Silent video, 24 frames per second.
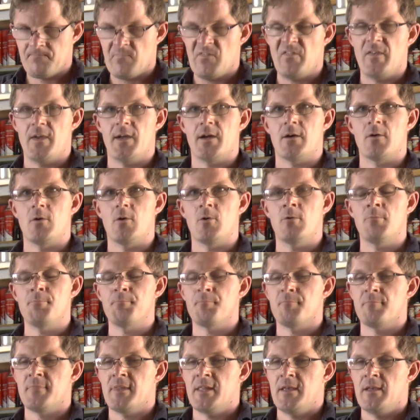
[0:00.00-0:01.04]
Fair call.
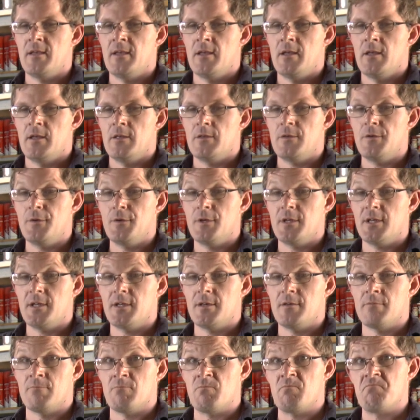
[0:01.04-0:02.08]
You
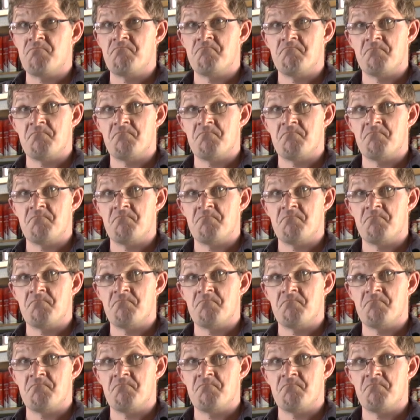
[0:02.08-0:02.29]
can